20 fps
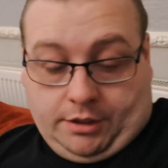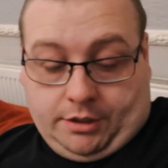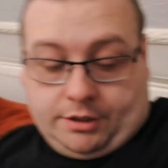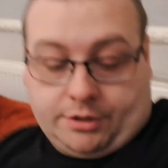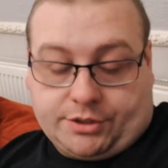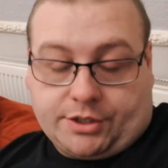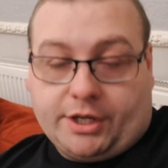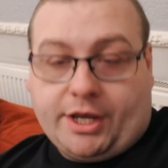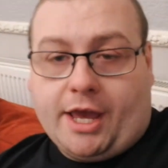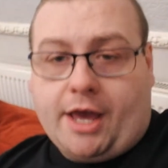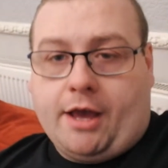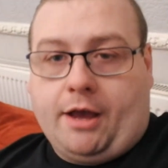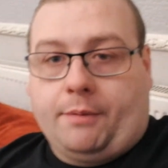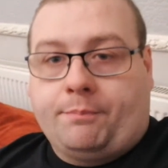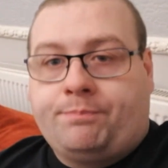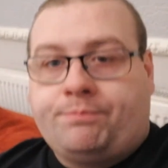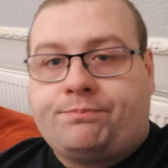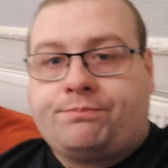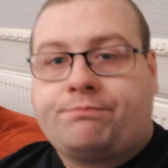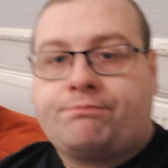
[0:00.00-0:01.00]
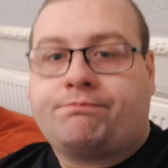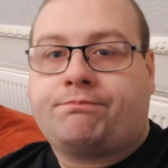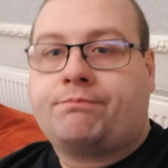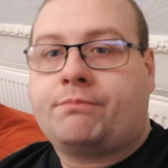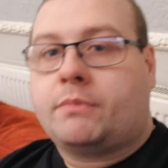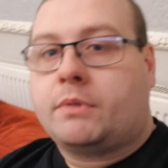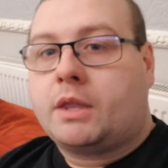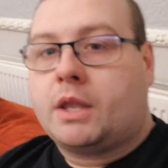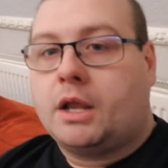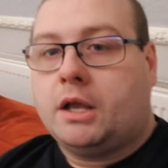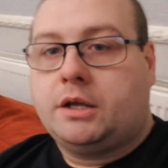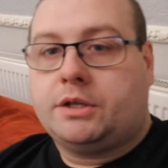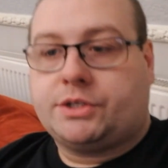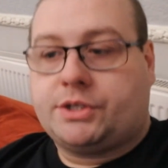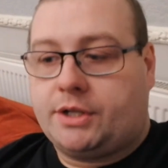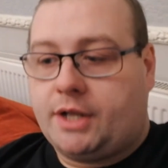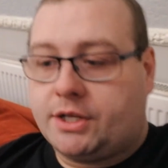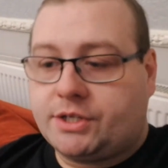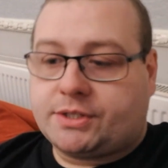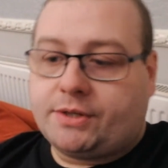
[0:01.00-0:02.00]
So yeah,
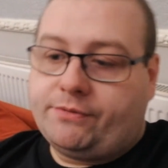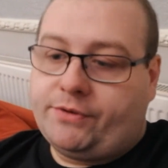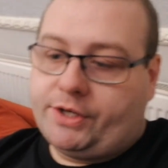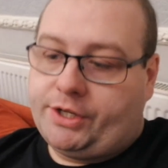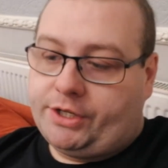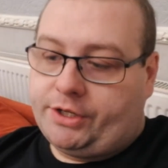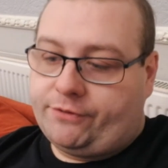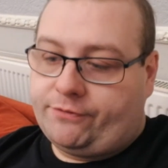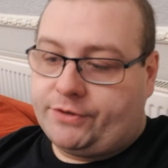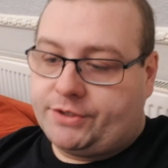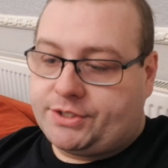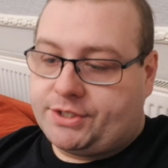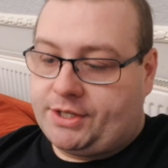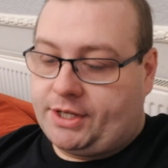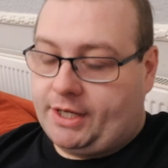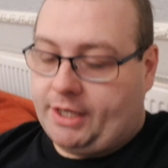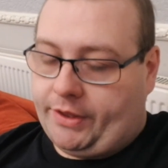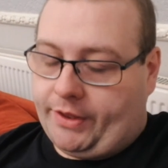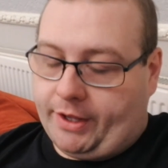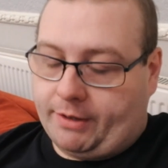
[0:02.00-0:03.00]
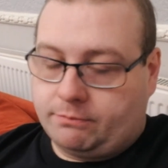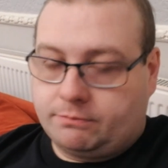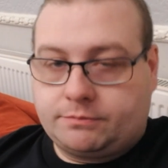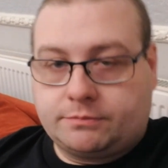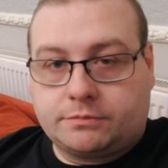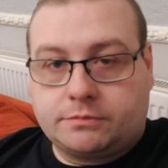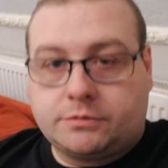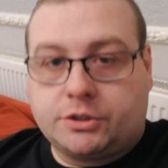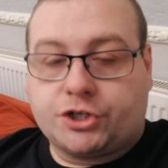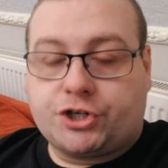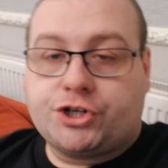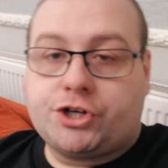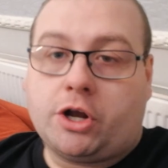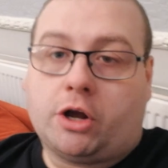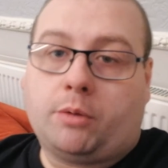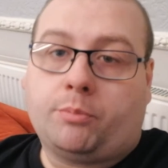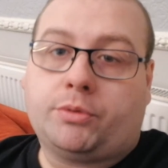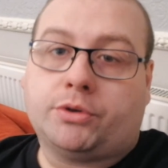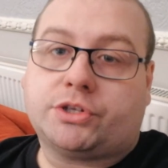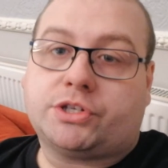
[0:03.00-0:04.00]
so that's the video for today then, a
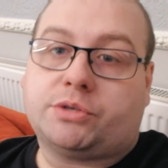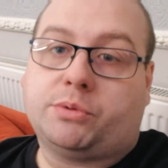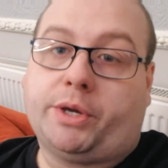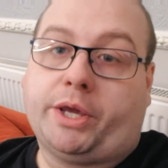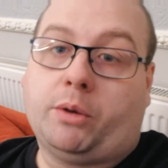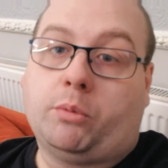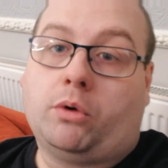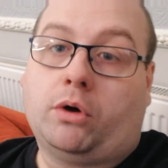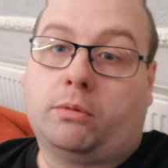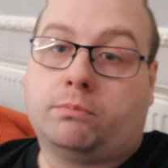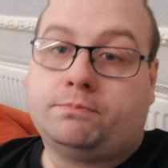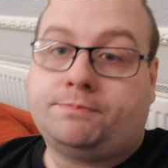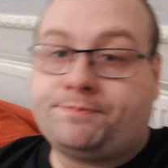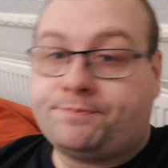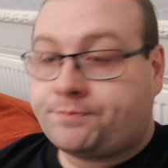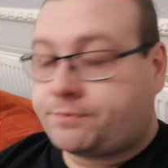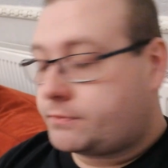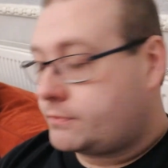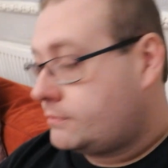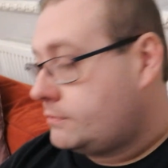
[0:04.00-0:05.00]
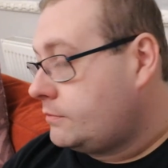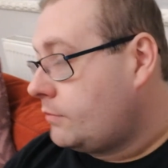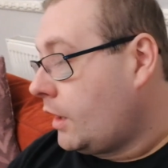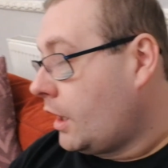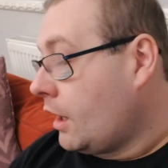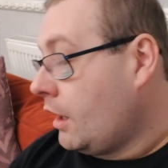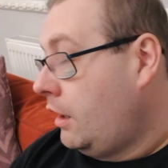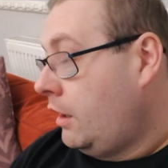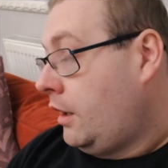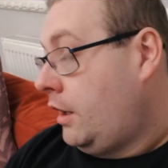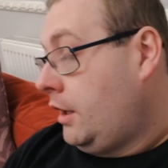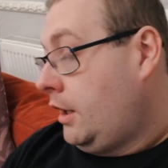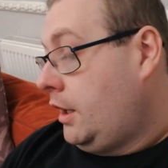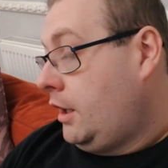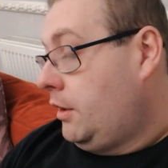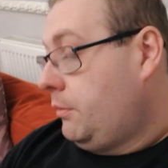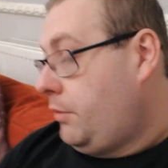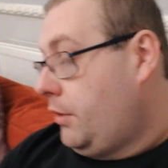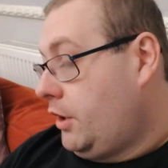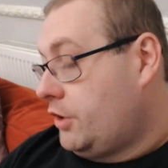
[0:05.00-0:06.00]
short but sweet one.
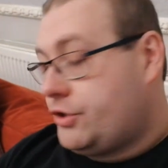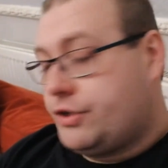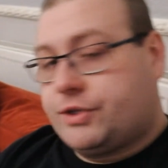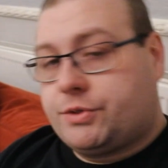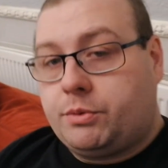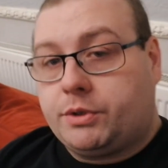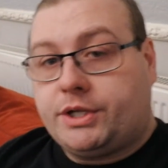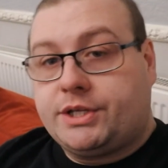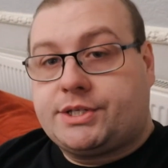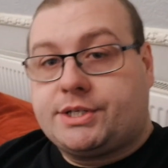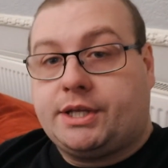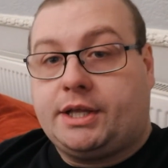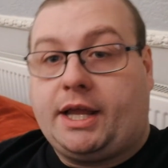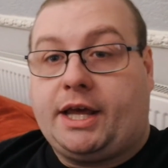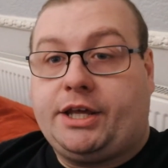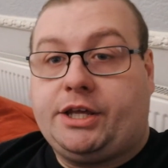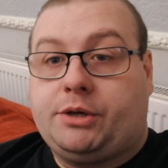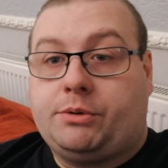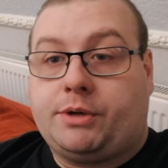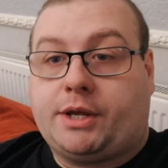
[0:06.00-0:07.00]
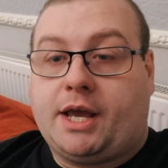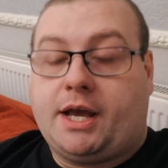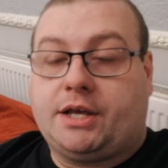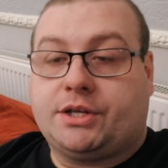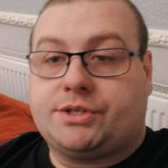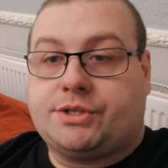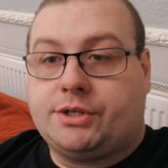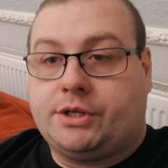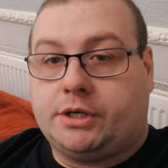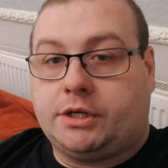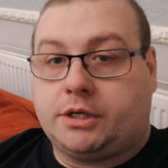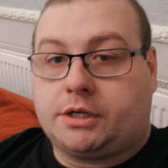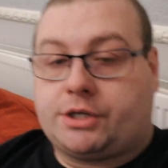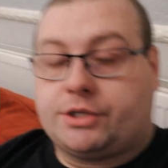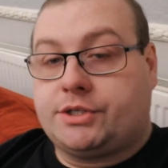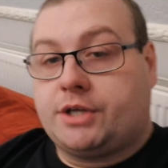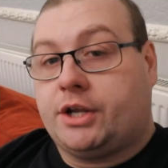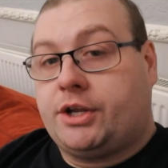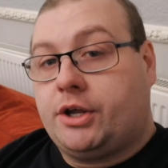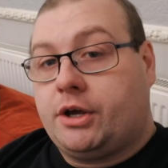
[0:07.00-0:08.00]
But I just wanted to let you guys know,
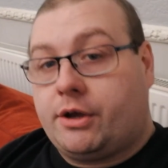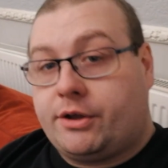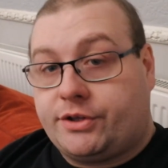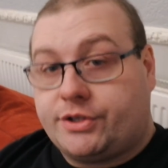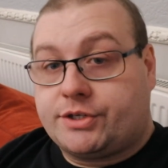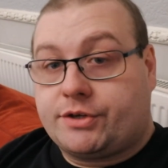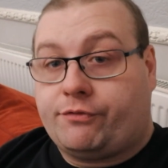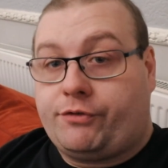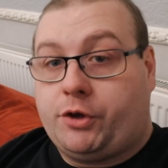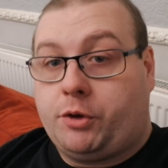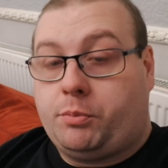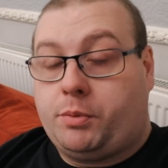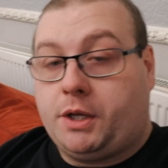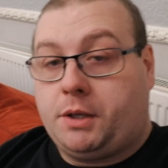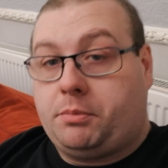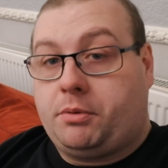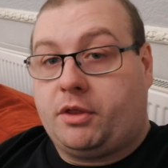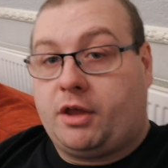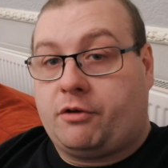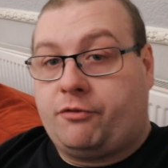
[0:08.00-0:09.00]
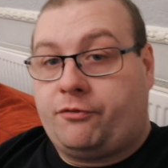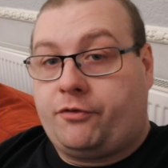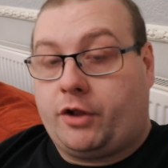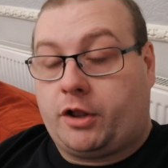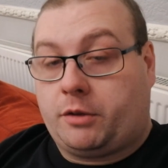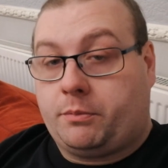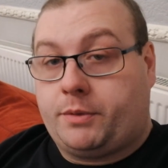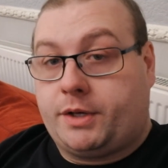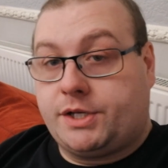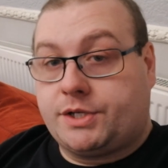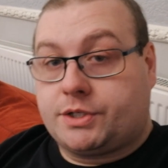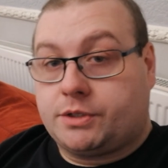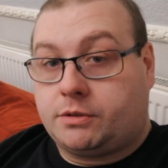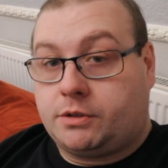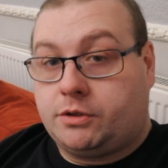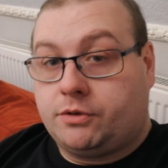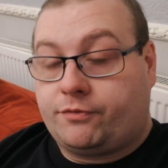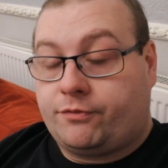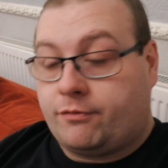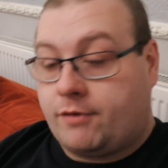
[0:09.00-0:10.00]
because I know there's a few people that follow me, some
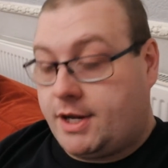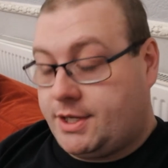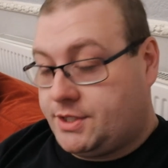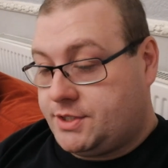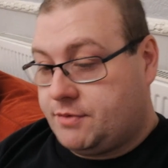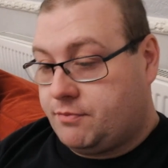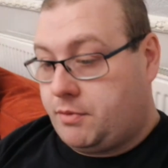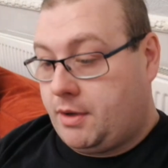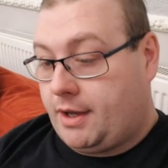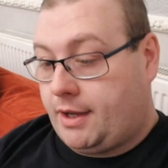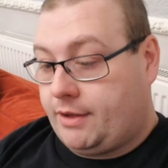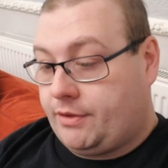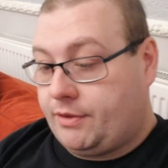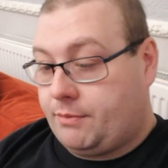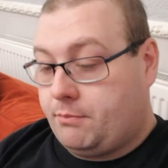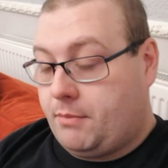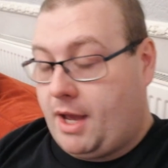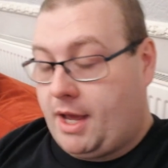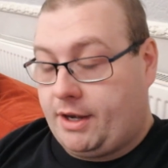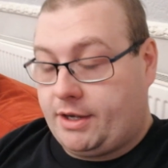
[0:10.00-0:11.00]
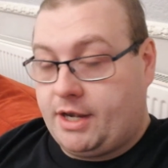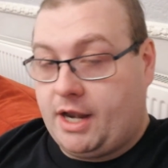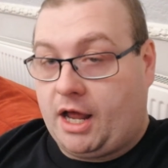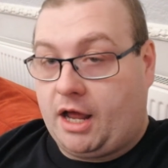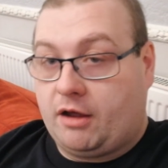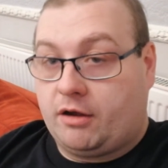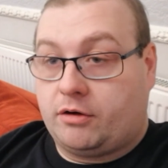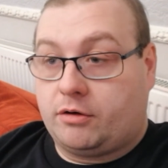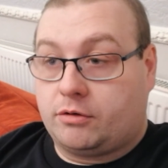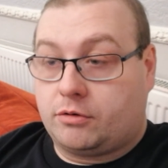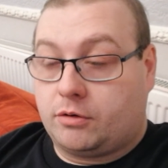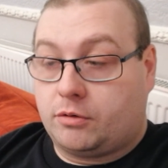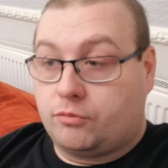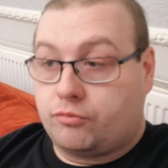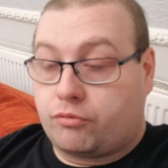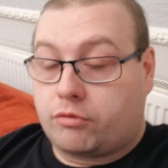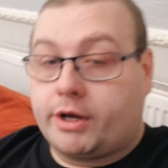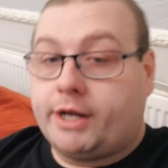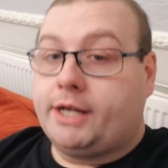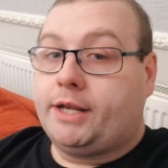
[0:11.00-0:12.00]
good friends of mine that are
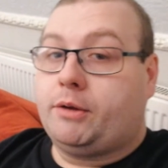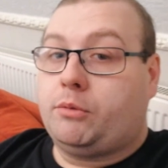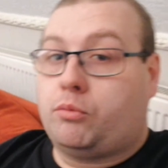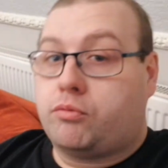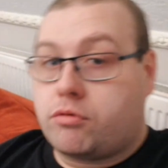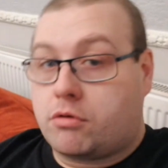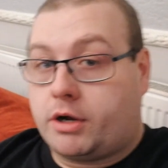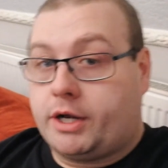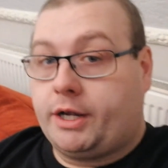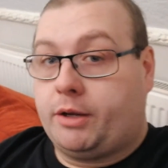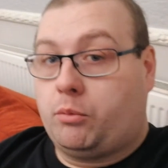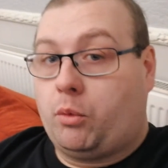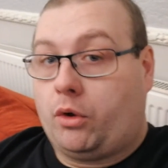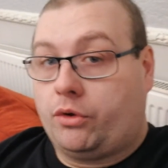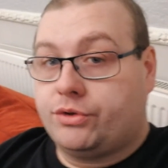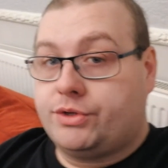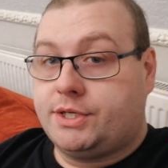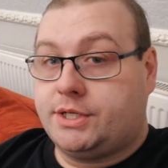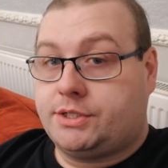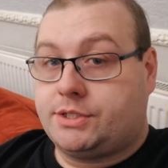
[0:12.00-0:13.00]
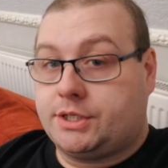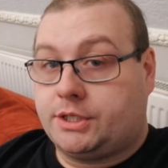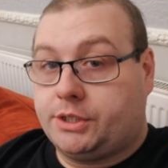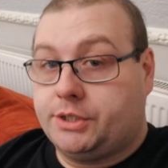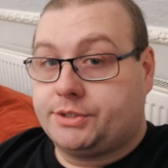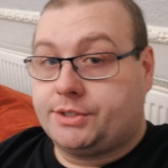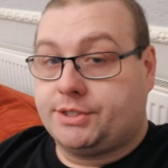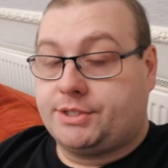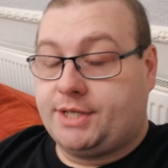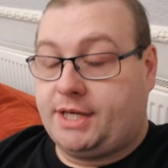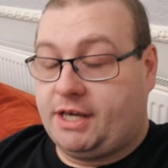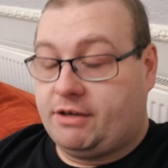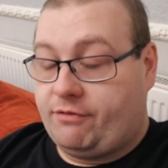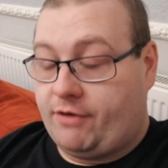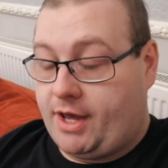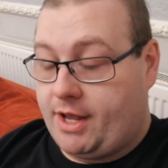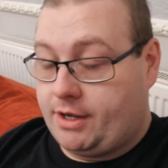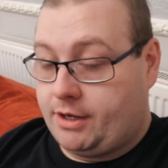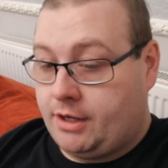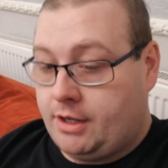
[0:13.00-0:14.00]
really, really wanting to go to
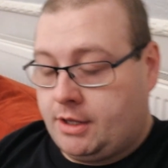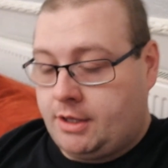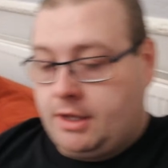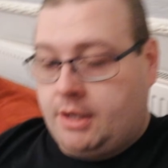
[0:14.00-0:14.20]
TFN